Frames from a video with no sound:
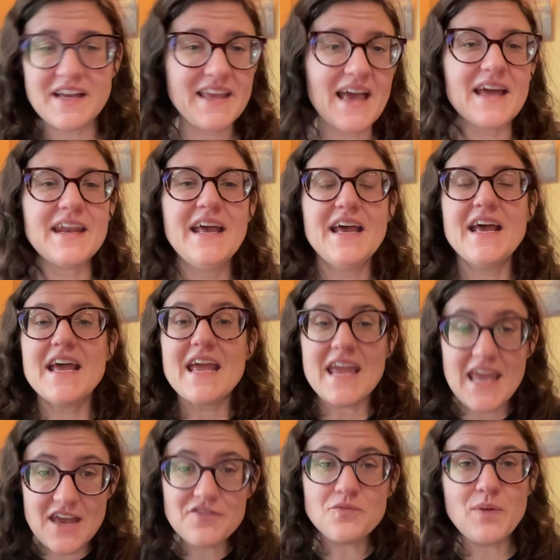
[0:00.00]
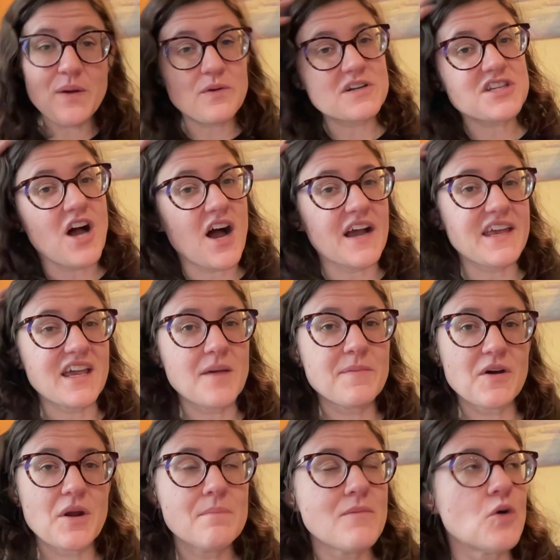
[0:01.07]
Again, if we were talking
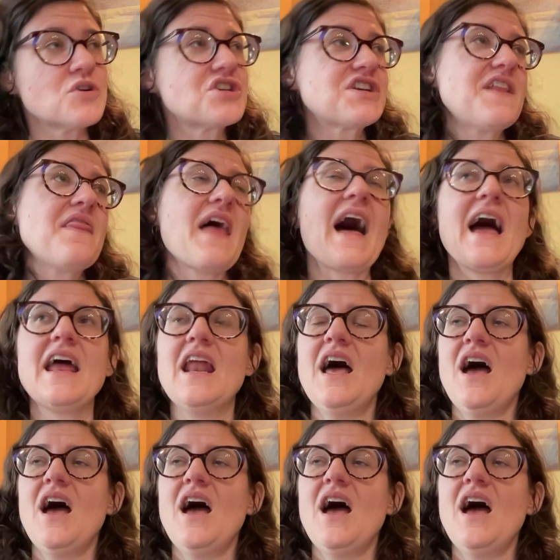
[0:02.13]
about a motion that